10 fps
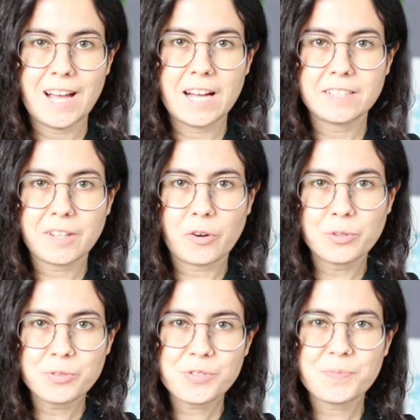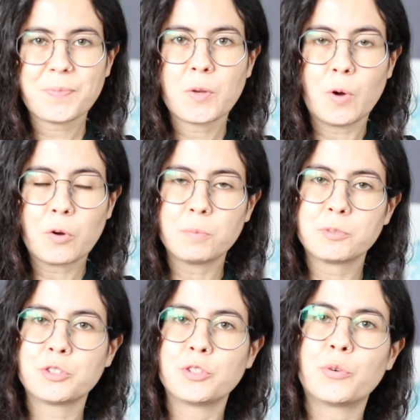Hi Taurus, welcome
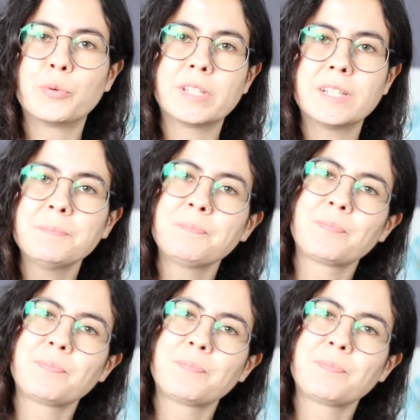to your reading.